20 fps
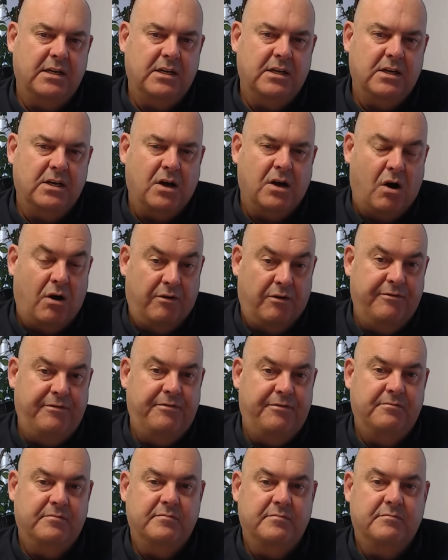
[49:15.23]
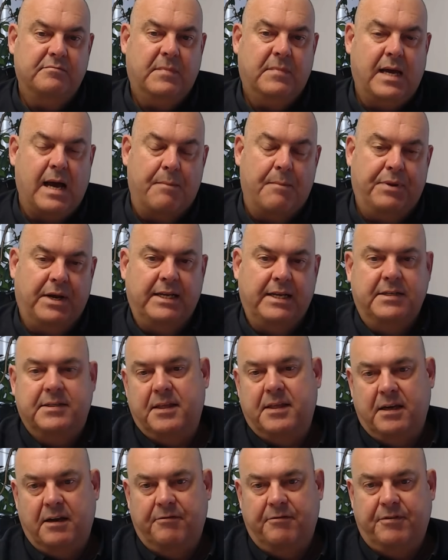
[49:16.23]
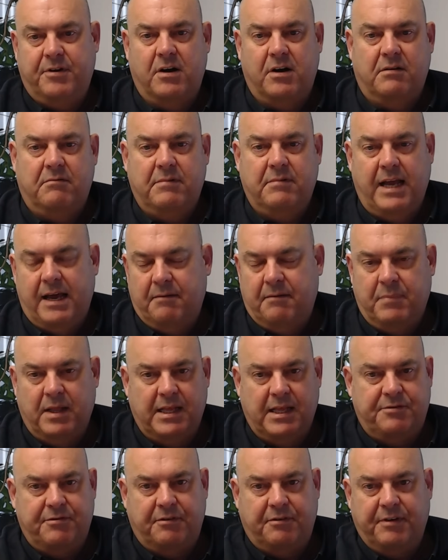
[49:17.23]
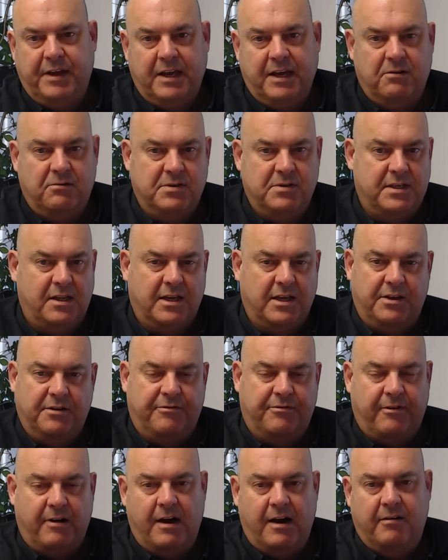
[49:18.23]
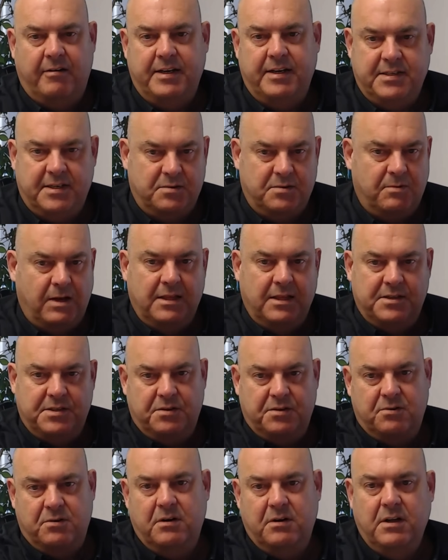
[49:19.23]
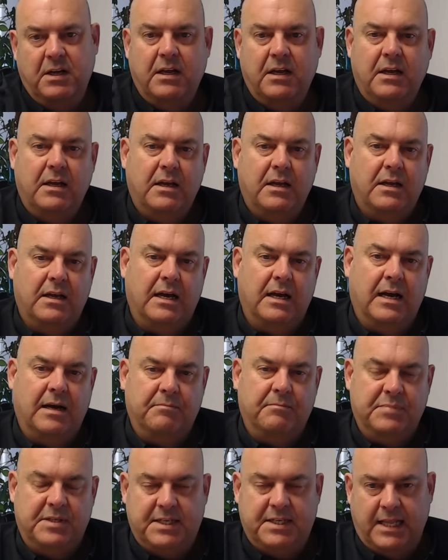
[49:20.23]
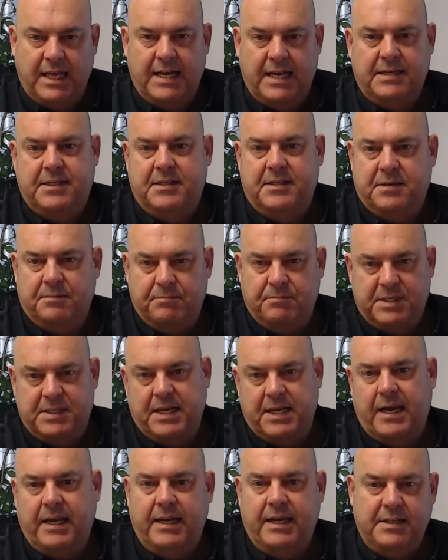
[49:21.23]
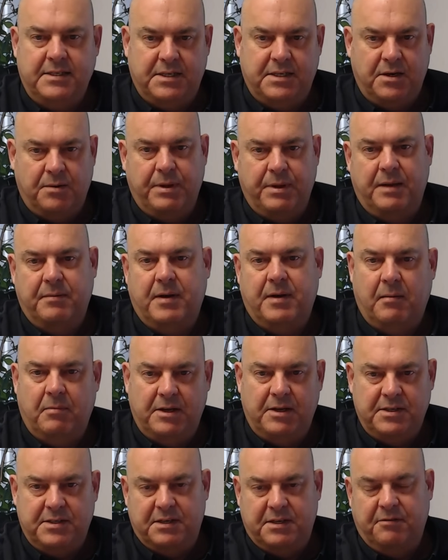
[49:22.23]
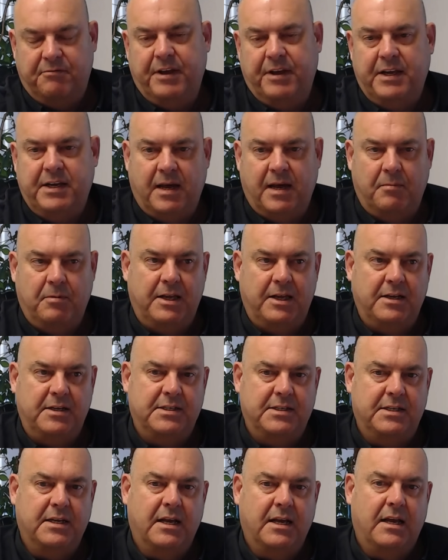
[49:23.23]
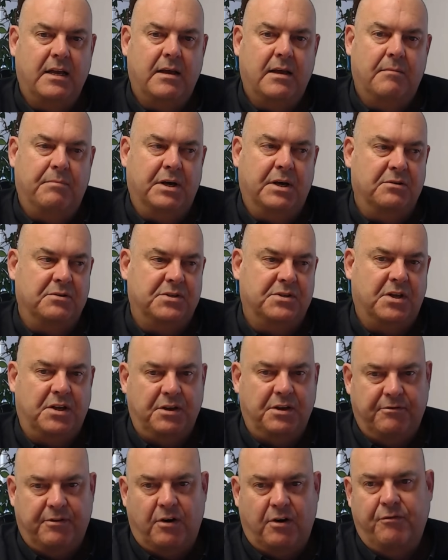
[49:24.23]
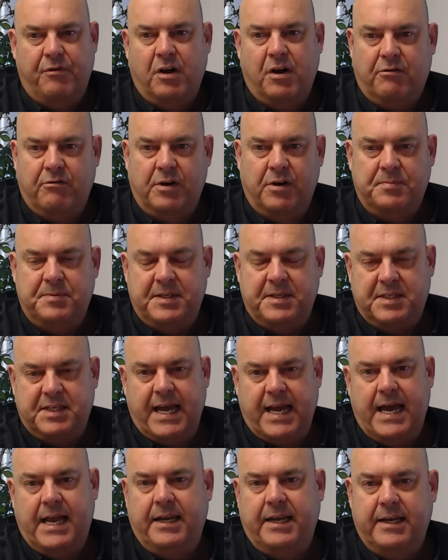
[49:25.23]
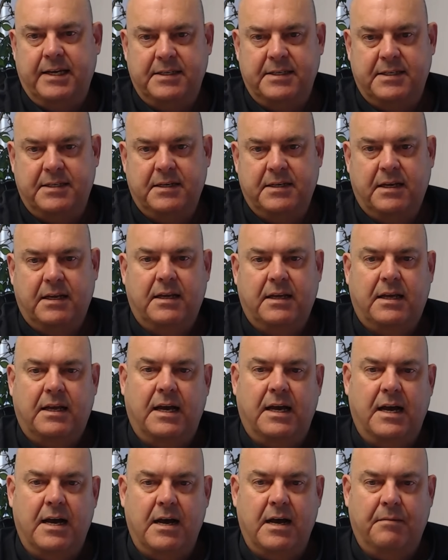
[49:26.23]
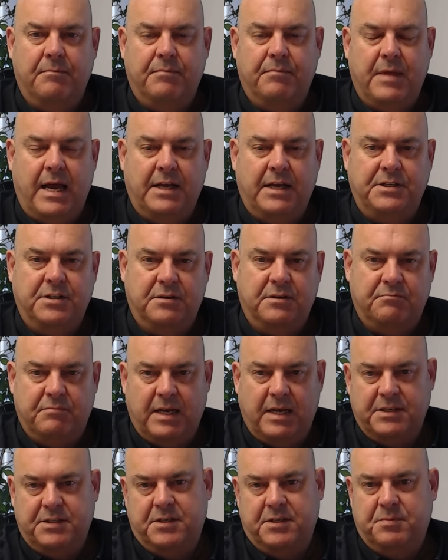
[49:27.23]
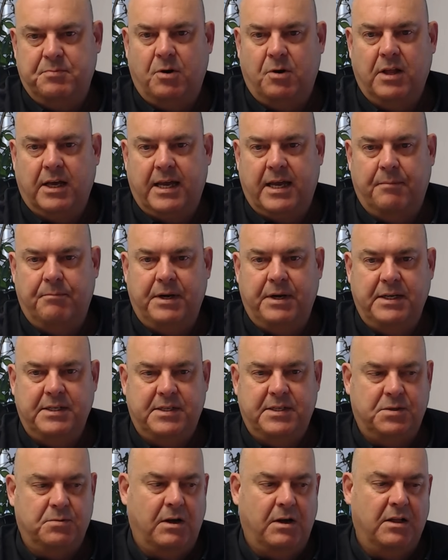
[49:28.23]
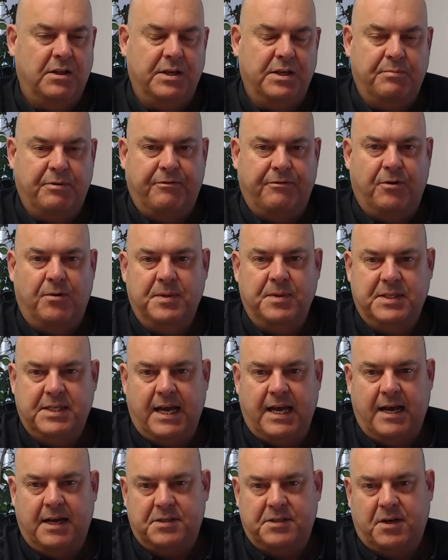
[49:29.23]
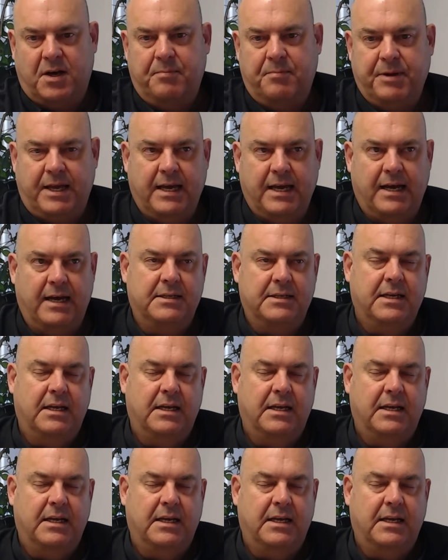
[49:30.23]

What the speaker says: of companies that have got electric vehicles like your Ferraris as well as your Stellantis and Mercedes and your BMWs and your VWs. but also your Volvo groups, your Scanias, and your smaller companies as well, your performance cars, hypercars,